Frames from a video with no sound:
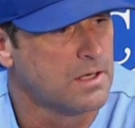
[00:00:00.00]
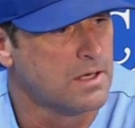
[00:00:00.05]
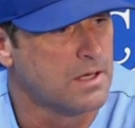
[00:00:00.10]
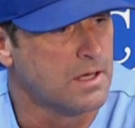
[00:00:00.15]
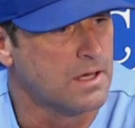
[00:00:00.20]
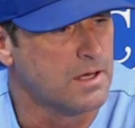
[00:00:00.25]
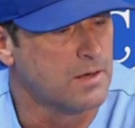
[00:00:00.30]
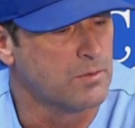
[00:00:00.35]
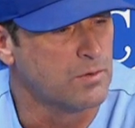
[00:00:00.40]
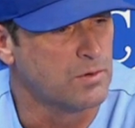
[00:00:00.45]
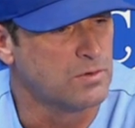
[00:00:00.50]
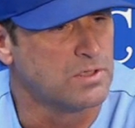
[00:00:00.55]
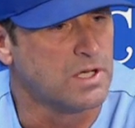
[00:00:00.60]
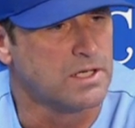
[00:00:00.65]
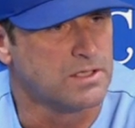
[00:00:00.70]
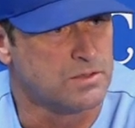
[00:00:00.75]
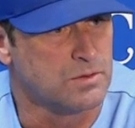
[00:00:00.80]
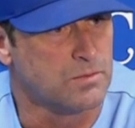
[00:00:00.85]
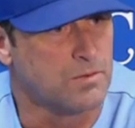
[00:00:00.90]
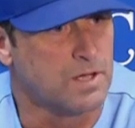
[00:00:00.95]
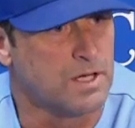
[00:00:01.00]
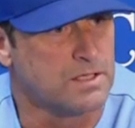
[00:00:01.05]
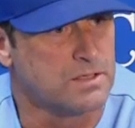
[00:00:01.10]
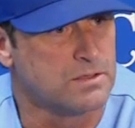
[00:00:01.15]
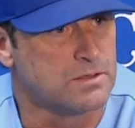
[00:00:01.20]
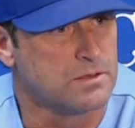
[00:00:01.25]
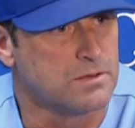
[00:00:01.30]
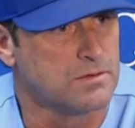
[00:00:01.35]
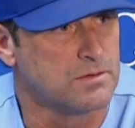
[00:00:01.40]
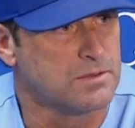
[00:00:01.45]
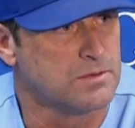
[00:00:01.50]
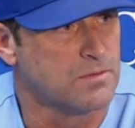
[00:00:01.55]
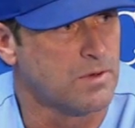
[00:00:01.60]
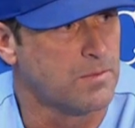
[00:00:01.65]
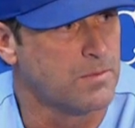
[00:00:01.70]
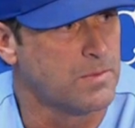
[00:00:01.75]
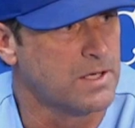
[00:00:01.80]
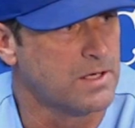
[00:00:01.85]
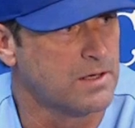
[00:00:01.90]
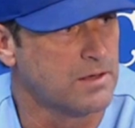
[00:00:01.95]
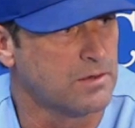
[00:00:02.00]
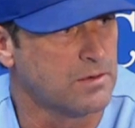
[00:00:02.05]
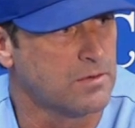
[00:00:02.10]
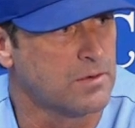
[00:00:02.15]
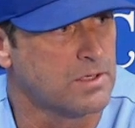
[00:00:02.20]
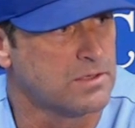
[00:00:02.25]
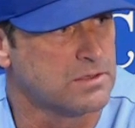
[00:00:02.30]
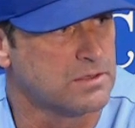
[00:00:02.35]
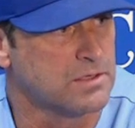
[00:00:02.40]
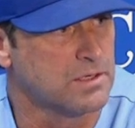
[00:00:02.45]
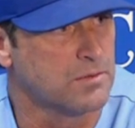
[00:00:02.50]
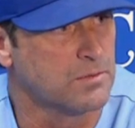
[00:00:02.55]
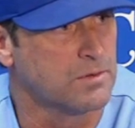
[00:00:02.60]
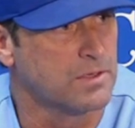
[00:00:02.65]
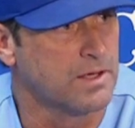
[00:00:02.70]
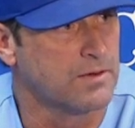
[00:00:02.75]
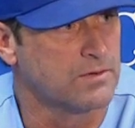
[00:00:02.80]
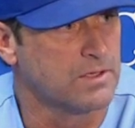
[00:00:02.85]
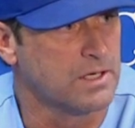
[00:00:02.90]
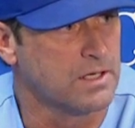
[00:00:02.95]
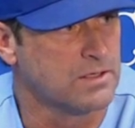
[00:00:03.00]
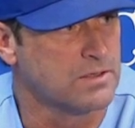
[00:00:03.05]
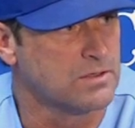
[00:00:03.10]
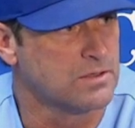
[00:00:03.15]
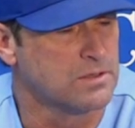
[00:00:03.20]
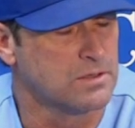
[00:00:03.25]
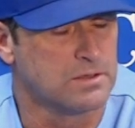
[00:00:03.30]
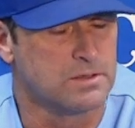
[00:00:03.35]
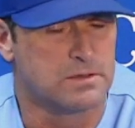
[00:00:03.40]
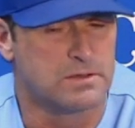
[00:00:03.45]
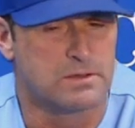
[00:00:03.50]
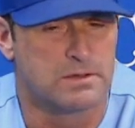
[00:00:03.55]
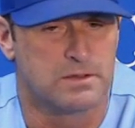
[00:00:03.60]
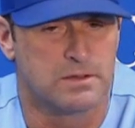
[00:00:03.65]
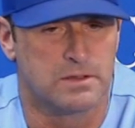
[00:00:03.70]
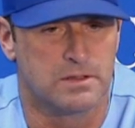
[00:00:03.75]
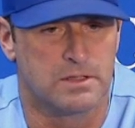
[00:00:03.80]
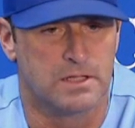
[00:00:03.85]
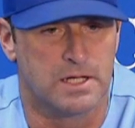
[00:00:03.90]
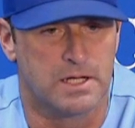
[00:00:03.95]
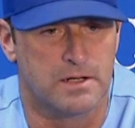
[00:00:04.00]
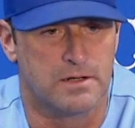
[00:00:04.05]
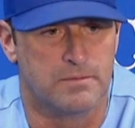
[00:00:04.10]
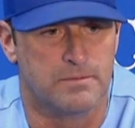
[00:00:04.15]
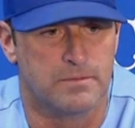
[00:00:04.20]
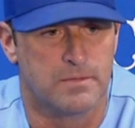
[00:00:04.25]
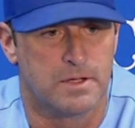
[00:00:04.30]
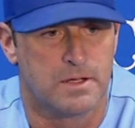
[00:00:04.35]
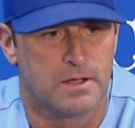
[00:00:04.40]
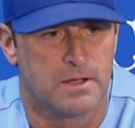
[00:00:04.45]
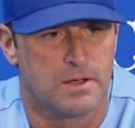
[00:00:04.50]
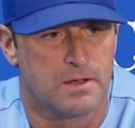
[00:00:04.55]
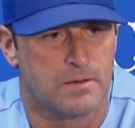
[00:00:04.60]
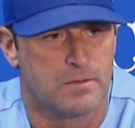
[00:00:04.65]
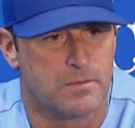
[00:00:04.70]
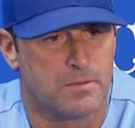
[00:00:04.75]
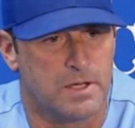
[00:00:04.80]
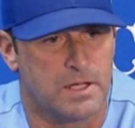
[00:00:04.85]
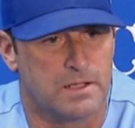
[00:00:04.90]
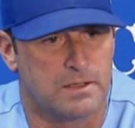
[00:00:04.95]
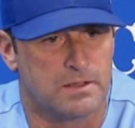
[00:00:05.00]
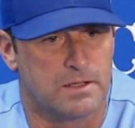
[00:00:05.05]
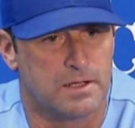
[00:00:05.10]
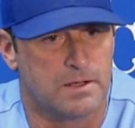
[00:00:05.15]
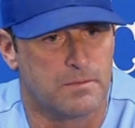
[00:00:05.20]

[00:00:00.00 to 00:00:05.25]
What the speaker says: rotation-wise, too, which may be another question that we'll have to answer a little later. But